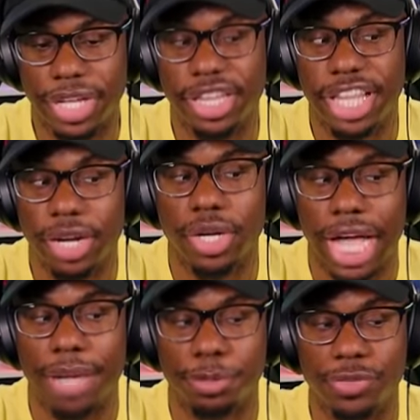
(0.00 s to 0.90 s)
mean, they're
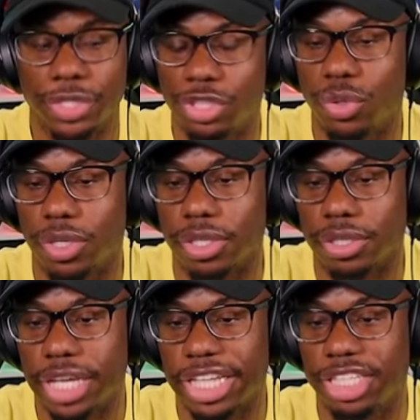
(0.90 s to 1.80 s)
cops for
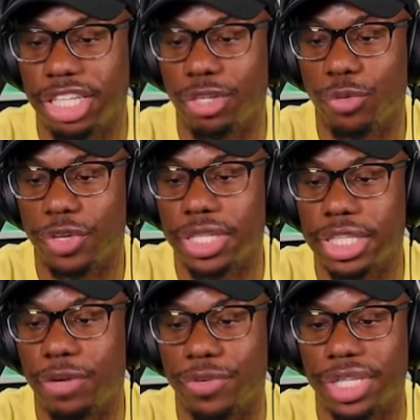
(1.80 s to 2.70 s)
sure. And she goofy as
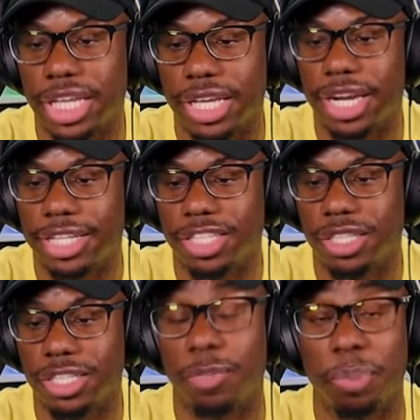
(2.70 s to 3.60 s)
hell for thinking
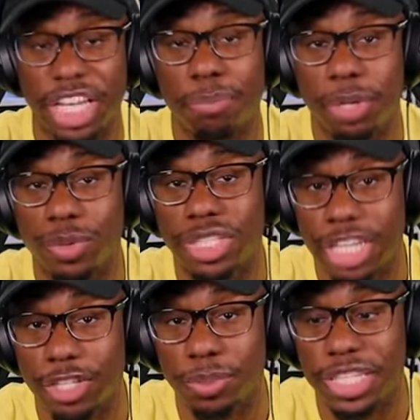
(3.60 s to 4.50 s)
that's speedboat
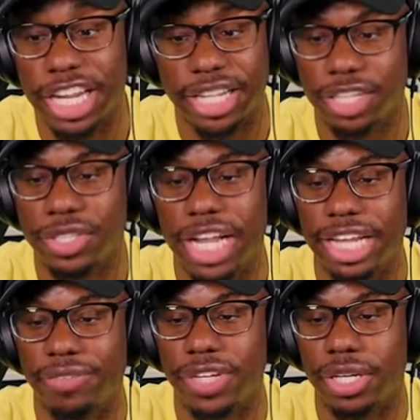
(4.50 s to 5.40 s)
salesman. And there's
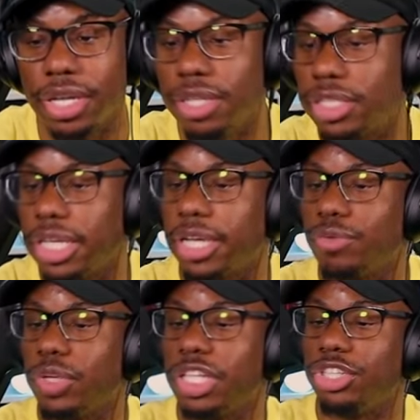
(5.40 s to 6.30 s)
not even, she
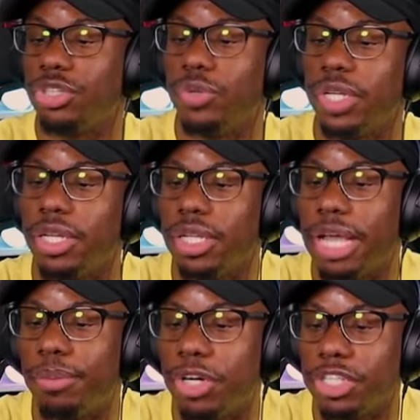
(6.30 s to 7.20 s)
ain't really chewing that